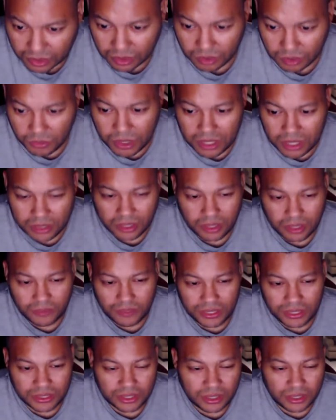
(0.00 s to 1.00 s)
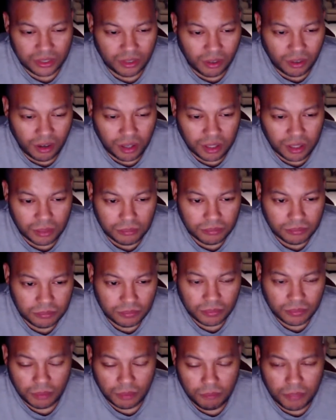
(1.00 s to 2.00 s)
When is the convention in
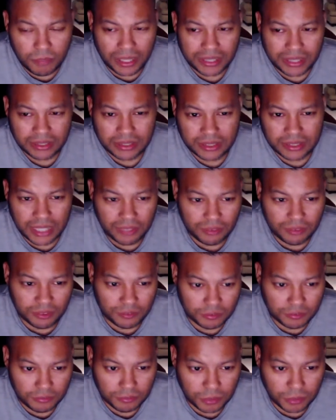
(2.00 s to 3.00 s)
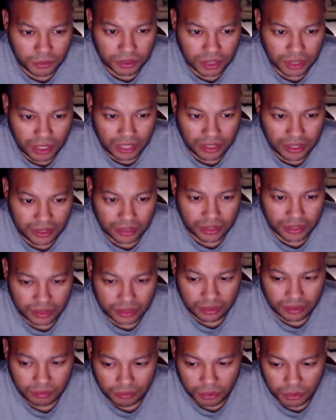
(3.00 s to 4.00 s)
Harlem? May 7th, most likely.
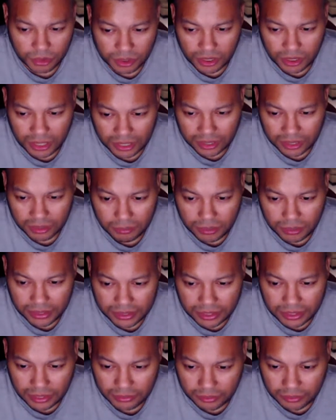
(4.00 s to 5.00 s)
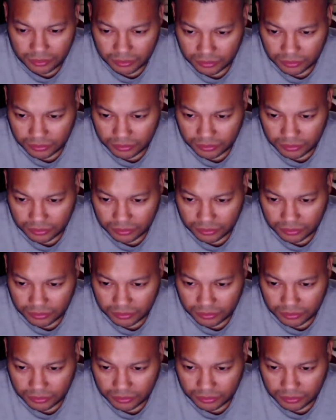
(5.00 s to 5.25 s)
Most likely May 7th.